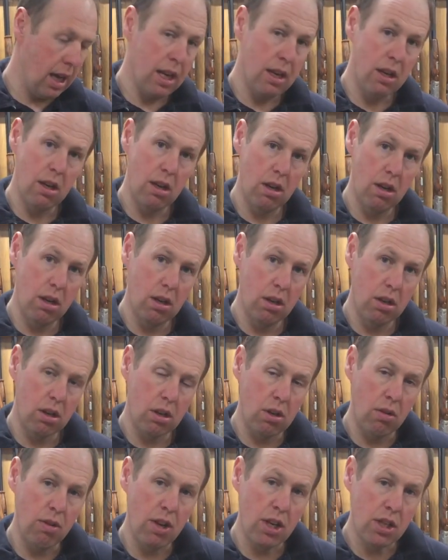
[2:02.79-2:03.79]
And
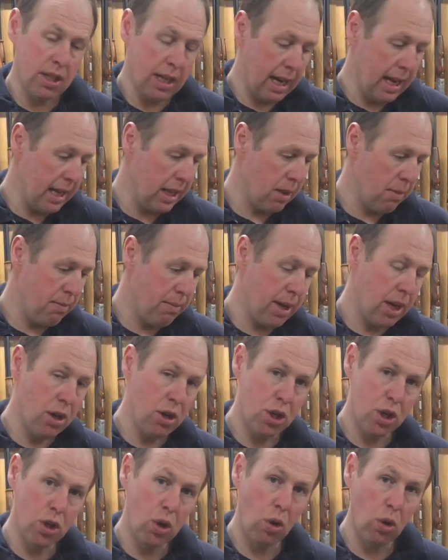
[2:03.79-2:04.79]
the reason I like them being
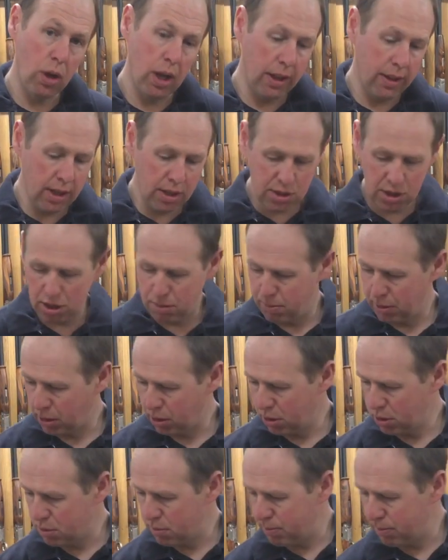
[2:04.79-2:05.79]
short like this is
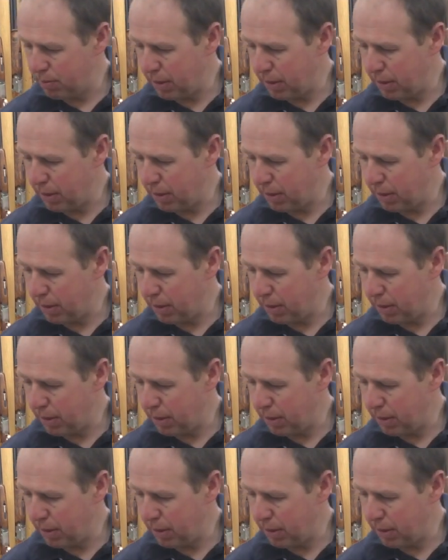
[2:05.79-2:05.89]
because